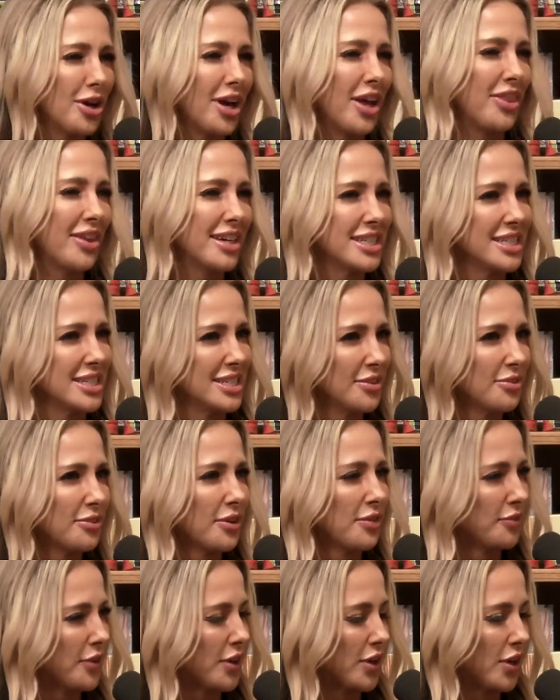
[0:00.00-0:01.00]
I think it's
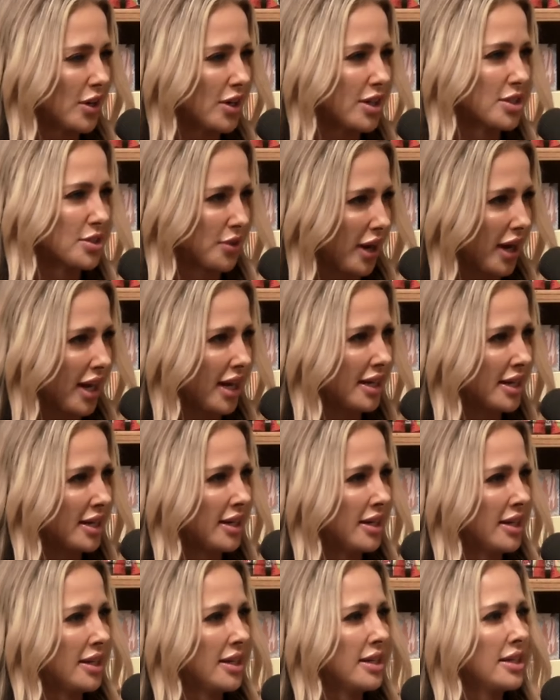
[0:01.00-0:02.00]
different for girls, right?
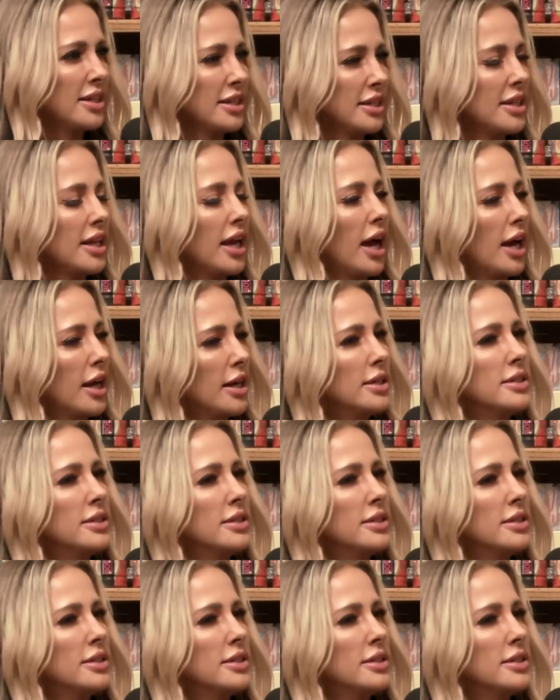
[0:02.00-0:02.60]
Yeah, I would imagine. Yeah.